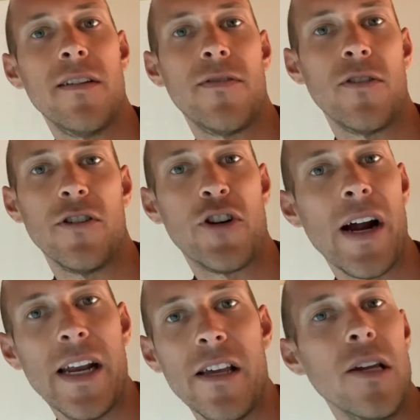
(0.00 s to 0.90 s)
if you're a
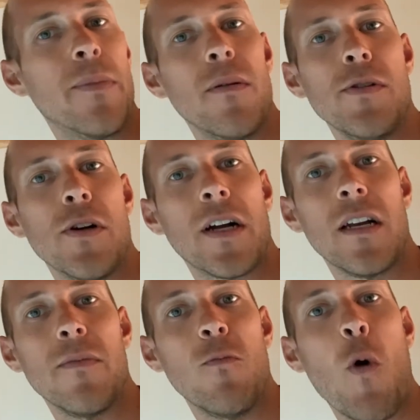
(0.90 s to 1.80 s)
tradie, you're probably not going
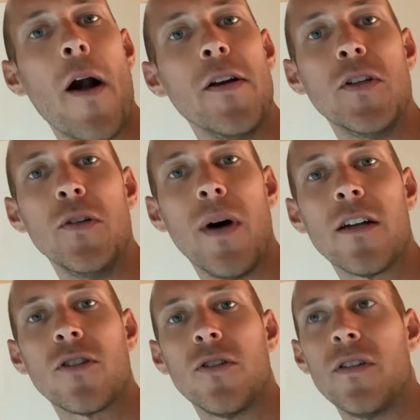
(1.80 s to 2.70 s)
to worry too
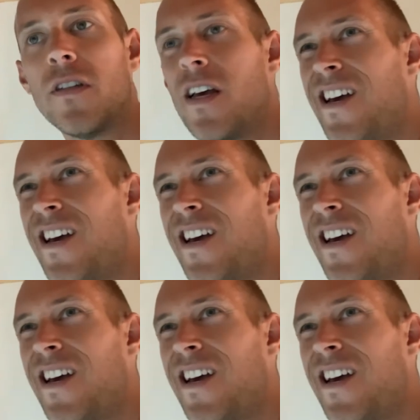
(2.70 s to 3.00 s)
much because